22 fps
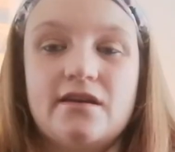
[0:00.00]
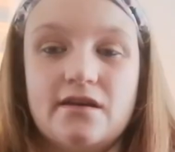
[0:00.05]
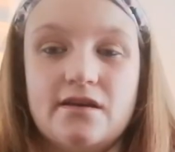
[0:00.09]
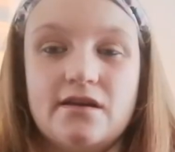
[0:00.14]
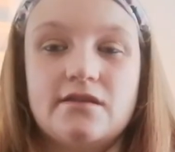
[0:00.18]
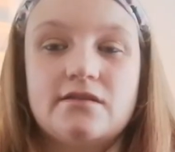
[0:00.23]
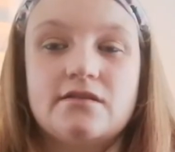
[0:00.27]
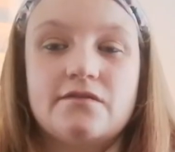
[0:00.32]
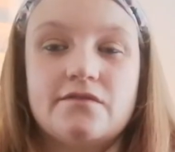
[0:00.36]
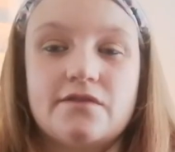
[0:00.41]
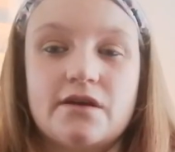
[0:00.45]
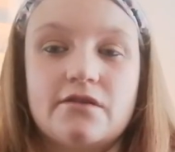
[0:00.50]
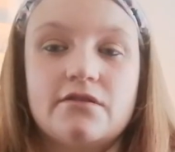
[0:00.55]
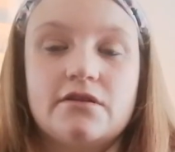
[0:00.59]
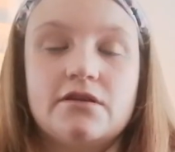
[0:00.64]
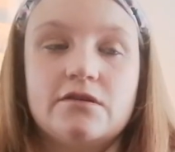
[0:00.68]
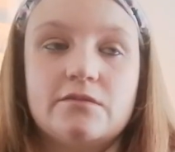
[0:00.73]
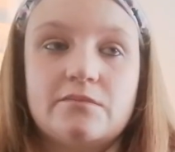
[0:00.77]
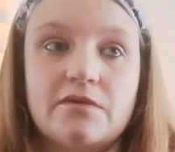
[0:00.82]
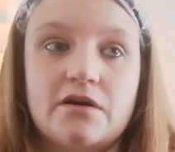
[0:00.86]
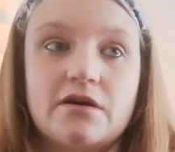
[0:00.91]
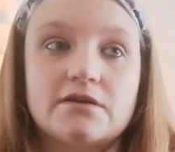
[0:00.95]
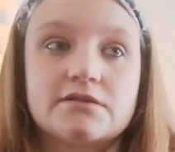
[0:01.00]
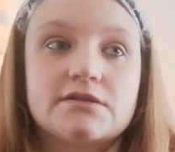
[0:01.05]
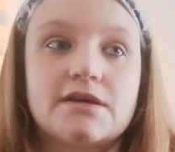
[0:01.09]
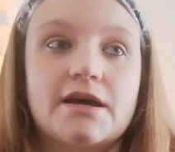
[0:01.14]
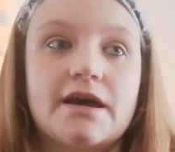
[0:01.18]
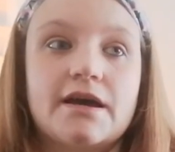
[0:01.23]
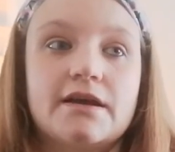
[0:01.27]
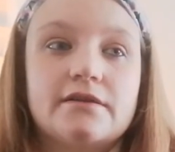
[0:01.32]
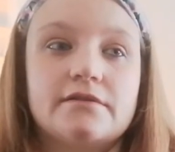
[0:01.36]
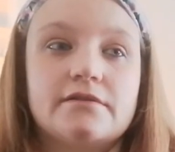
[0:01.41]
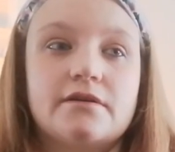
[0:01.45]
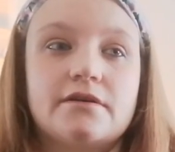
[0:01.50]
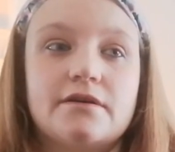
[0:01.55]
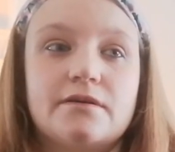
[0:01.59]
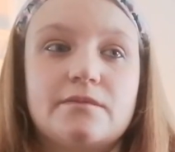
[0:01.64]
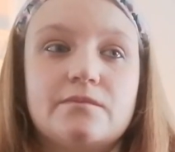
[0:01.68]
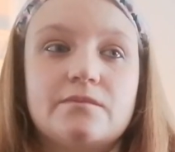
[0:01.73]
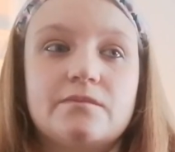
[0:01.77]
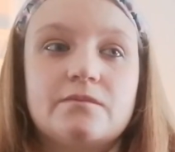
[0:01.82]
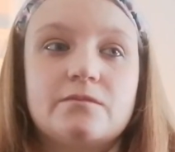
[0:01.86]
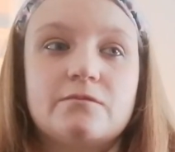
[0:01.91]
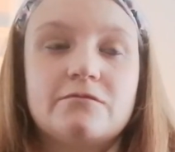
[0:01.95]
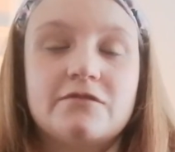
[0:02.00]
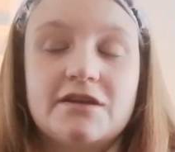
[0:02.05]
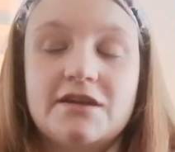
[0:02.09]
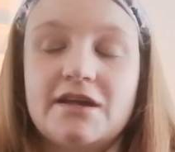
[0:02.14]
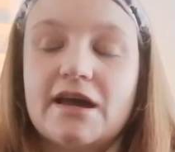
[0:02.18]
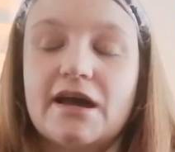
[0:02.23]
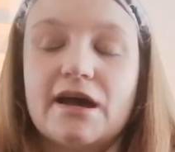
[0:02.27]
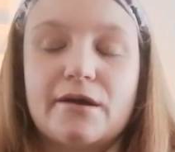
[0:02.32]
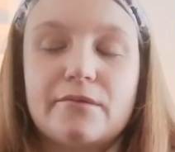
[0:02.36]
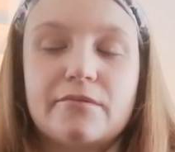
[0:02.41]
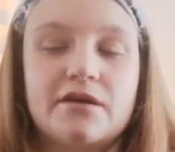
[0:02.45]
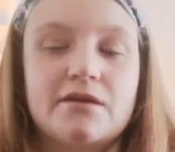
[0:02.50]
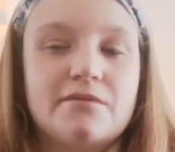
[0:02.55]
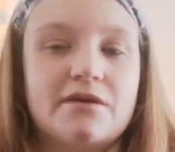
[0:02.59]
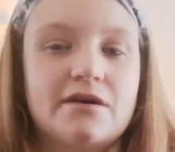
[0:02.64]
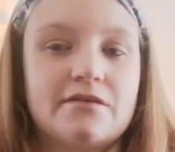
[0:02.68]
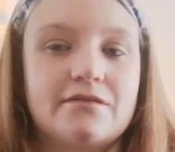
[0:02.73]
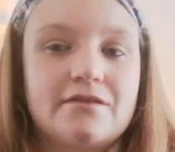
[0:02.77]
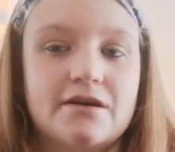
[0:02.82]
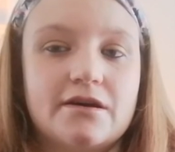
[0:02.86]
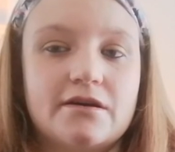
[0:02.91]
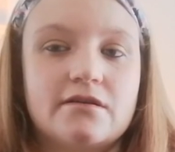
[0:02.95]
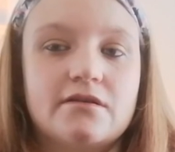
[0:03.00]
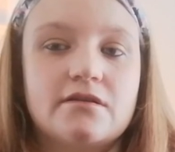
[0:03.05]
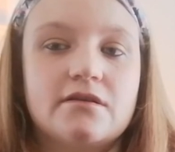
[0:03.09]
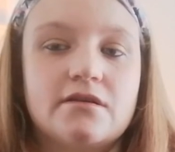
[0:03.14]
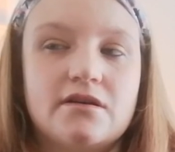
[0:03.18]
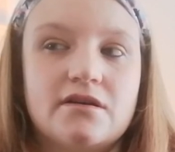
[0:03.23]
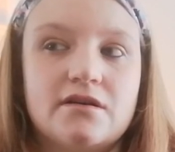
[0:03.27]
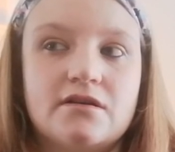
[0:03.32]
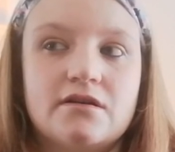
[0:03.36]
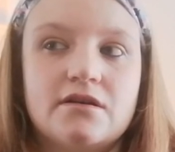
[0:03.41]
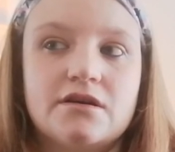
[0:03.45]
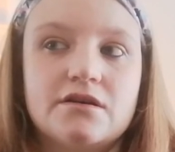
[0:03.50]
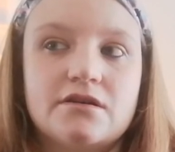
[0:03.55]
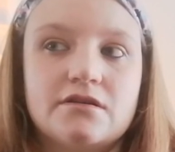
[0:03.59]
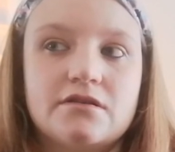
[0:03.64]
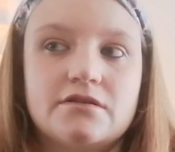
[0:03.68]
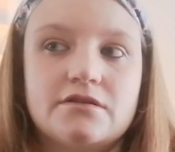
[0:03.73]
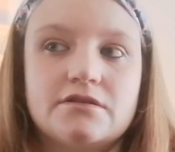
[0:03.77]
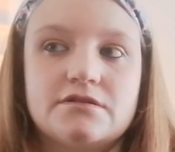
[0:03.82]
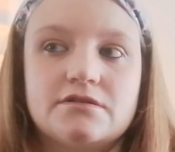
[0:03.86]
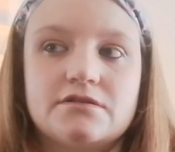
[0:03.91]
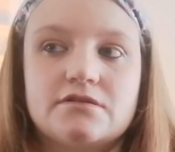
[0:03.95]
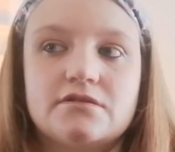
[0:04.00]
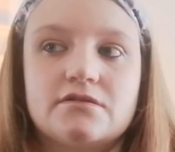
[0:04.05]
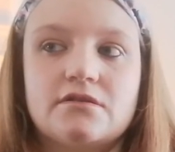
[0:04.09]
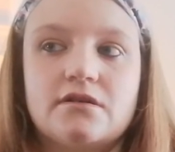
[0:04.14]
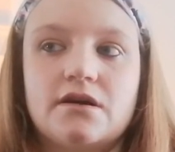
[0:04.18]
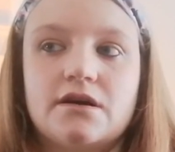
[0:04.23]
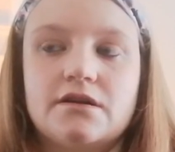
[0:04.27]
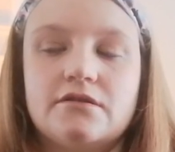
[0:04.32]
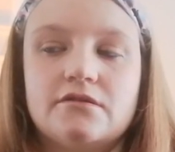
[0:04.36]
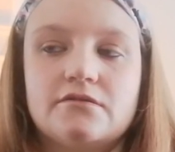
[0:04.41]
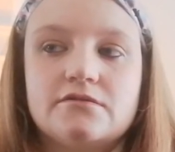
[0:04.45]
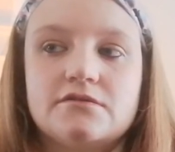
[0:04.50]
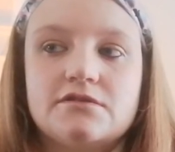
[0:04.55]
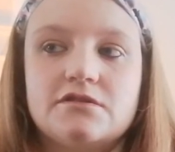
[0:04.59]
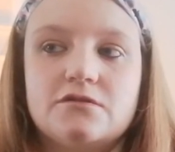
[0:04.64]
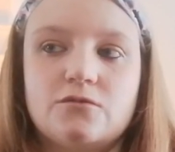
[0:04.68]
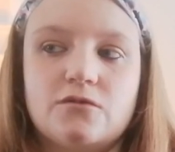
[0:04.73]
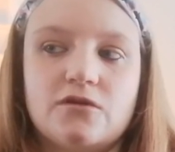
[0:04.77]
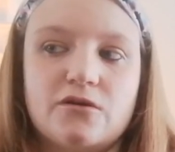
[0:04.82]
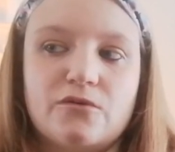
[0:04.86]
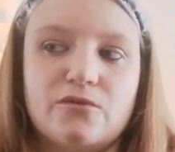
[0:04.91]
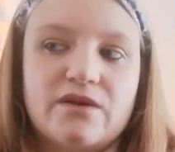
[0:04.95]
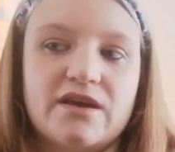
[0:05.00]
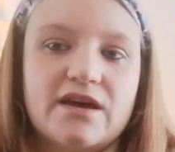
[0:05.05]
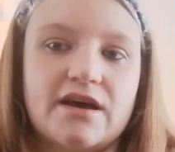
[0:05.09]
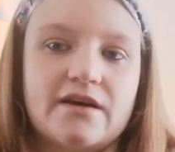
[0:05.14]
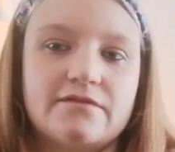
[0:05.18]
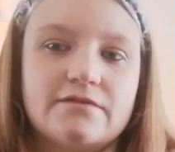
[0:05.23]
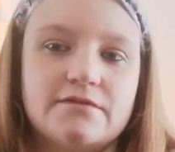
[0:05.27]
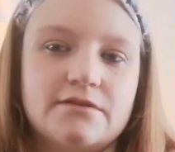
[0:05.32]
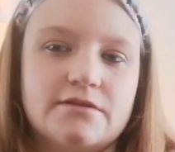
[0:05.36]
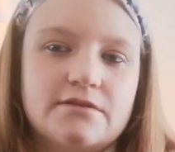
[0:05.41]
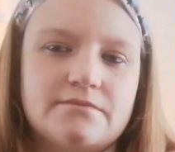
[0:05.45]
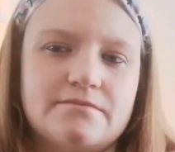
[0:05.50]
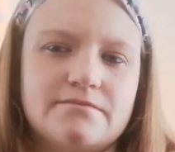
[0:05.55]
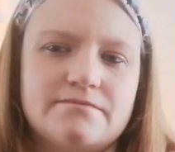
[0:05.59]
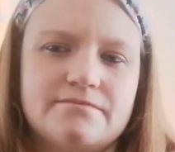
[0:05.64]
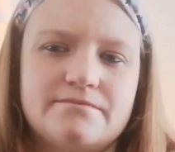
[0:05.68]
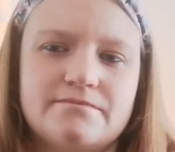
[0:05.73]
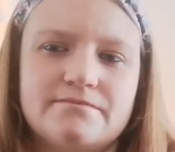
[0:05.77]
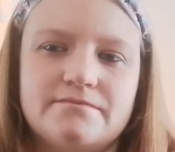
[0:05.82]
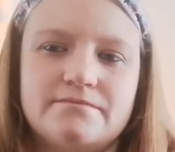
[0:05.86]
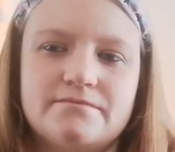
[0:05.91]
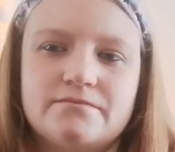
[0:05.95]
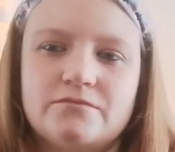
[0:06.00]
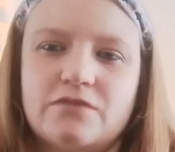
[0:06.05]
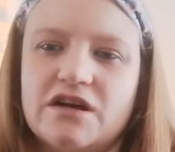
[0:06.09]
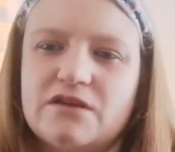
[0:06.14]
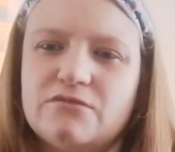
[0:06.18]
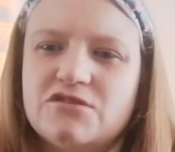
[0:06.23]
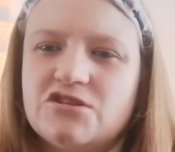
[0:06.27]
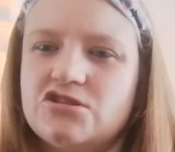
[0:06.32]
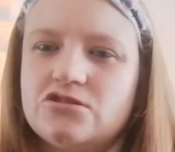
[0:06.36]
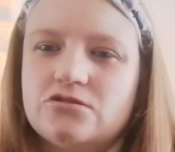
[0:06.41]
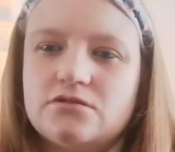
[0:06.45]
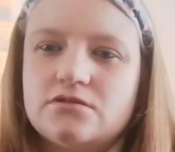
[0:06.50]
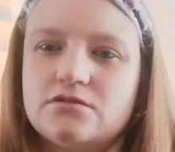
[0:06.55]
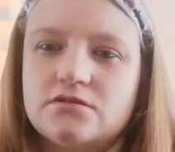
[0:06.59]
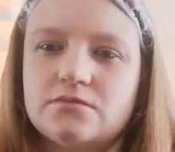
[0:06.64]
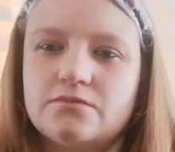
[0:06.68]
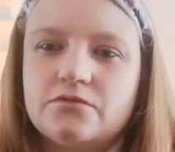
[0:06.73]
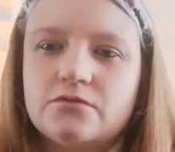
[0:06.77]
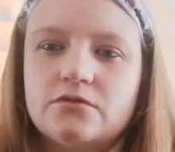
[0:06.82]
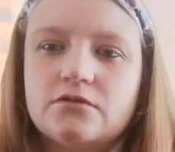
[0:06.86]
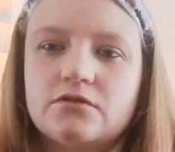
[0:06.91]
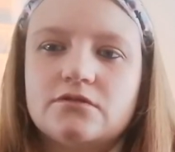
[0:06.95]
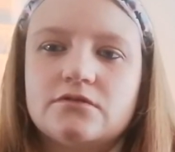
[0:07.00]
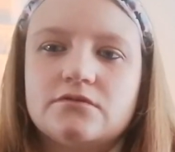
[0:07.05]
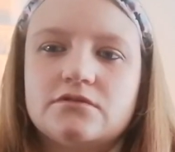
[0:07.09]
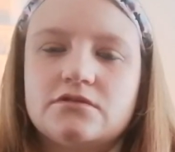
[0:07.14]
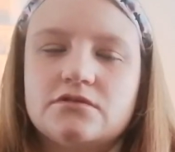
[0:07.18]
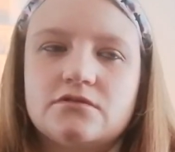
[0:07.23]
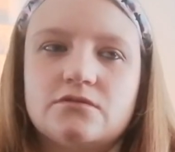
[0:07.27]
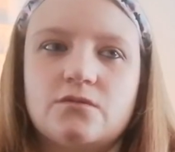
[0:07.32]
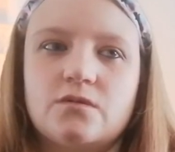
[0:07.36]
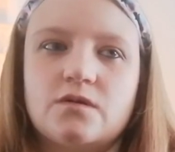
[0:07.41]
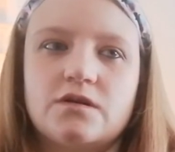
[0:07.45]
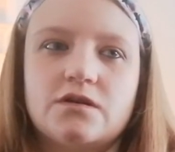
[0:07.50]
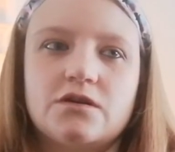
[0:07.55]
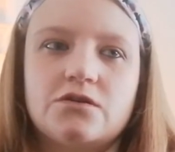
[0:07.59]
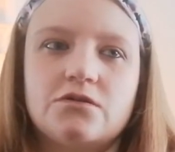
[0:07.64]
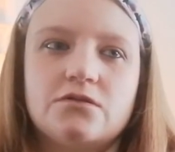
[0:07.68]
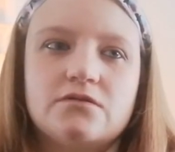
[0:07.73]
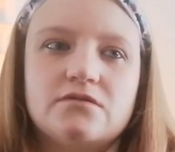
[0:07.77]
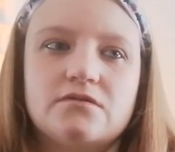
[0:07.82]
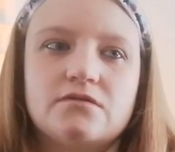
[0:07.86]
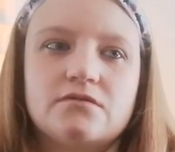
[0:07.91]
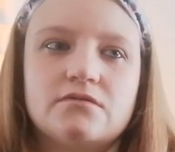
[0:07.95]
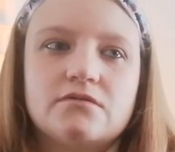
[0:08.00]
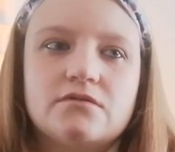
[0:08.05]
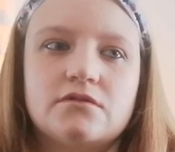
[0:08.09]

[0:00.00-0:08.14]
in the Fairy Loot box, and I'm really happy about that because I don't see why we have to, why we should support someone who